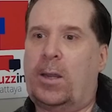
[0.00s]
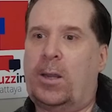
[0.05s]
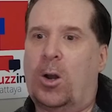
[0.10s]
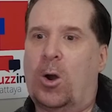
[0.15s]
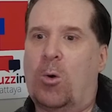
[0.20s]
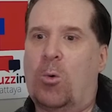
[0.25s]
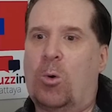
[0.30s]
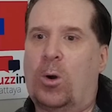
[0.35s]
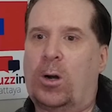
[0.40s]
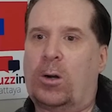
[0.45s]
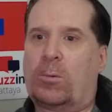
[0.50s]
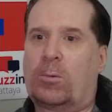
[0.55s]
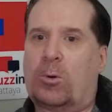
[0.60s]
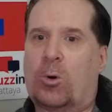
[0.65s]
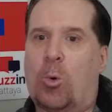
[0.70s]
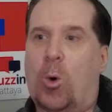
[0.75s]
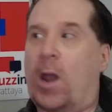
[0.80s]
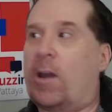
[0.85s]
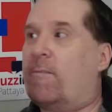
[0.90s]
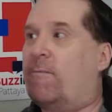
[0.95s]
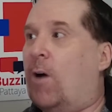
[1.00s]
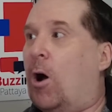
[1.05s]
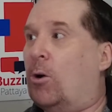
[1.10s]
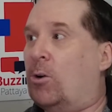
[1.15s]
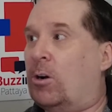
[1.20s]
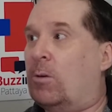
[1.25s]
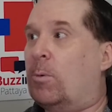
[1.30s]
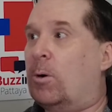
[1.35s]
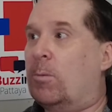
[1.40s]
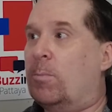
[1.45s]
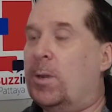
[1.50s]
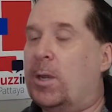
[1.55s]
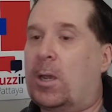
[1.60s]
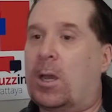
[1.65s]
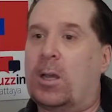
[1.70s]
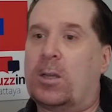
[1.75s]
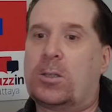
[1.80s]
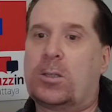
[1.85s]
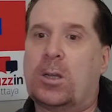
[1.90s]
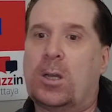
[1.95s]
we're quite vulnerable
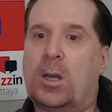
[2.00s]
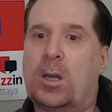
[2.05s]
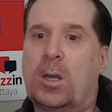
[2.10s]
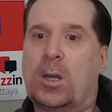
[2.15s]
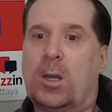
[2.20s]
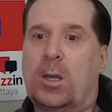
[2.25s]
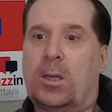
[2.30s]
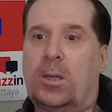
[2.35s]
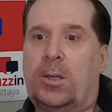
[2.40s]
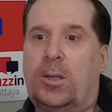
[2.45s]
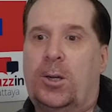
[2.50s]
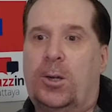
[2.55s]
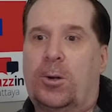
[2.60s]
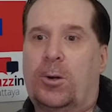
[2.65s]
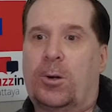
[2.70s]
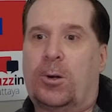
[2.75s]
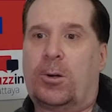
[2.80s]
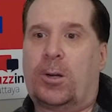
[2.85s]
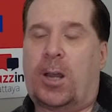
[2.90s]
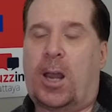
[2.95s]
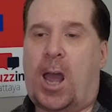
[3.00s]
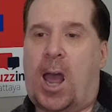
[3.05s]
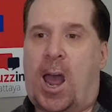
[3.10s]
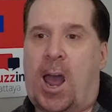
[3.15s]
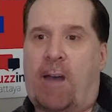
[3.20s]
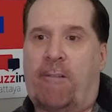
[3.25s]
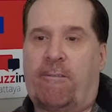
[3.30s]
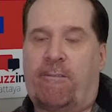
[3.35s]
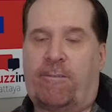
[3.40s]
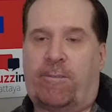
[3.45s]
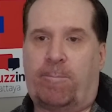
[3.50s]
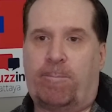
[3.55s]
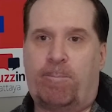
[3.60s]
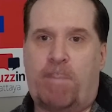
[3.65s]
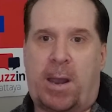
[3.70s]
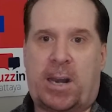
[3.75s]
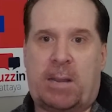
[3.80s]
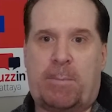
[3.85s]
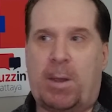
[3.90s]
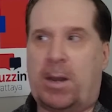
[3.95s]
because you have
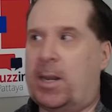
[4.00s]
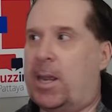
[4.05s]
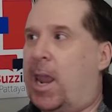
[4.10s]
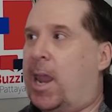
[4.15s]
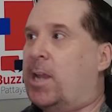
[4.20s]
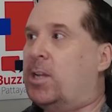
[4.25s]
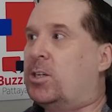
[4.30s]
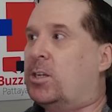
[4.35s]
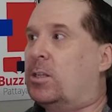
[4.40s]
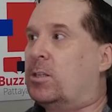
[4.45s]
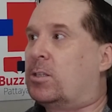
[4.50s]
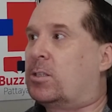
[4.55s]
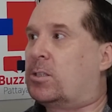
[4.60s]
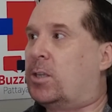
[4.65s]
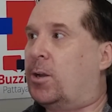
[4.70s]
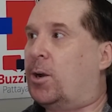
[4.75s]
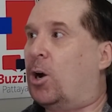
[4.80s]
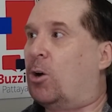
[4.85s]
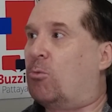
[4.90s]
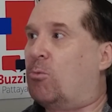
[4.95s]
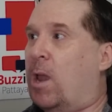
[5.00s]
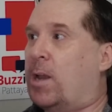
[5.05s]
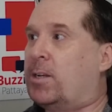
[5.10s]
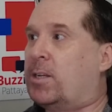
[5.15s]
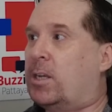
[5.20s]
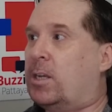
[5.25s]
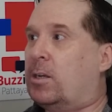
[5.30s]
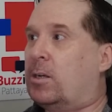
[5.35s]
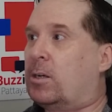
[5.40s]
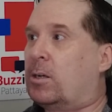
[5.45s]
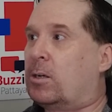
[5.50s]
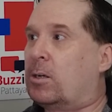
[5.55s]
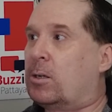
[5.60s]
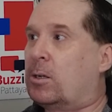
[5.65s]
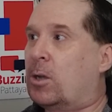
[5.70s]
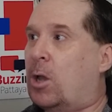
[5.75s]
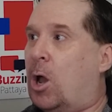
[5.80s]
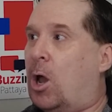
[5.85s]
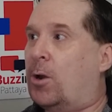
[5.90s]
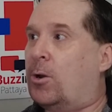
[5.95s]
many agents that are renting
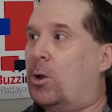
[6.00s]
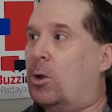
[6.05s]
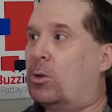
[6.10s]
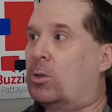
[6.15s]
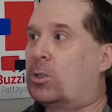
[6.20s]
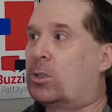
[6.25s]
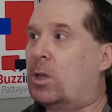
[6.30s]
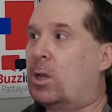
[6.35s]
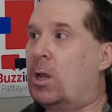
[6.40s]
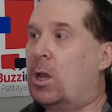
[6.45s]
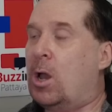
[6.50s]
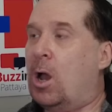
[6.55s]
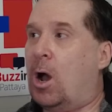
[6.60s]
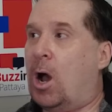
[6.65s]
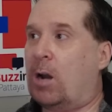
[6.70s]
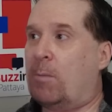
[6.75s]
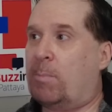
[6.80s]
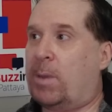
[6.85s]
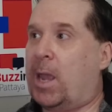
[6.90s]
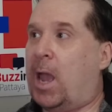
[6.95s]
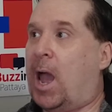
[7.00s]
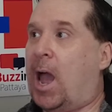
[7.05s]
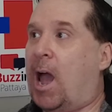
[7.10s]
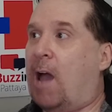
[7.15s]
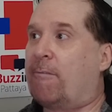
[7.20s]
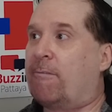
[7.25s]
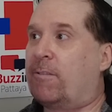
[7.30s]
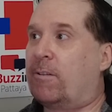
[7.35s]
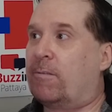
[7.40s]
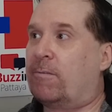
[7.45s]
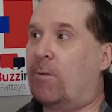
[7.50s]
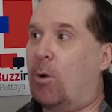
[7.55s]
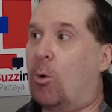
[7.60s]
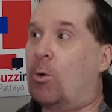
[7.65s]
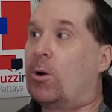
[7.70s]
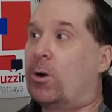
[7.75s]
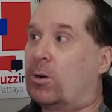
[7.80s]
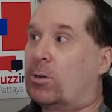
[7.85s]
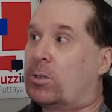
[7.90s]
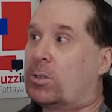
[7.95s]
condos on behalf of
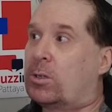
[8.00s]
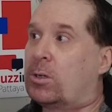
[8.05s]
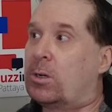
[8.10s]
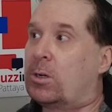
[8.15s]
owners.